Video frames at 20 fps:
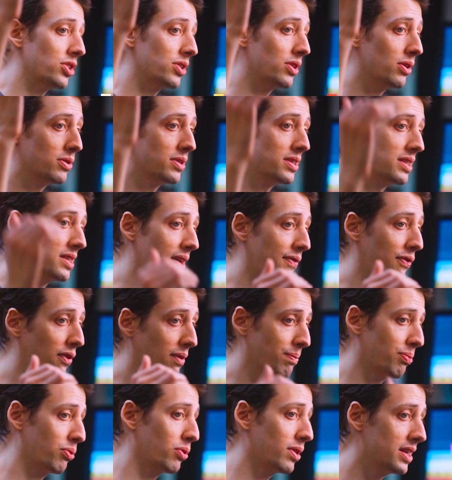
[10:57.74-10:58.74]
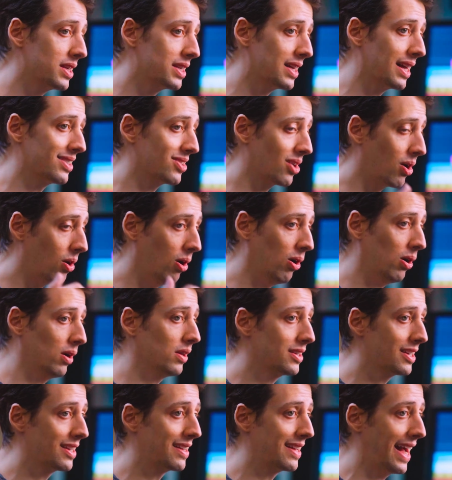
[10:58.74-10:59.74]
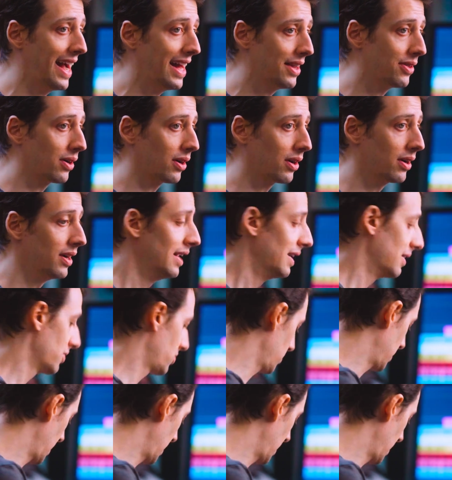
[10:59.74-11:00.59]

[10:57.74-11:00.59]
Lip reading: of those different presets all together so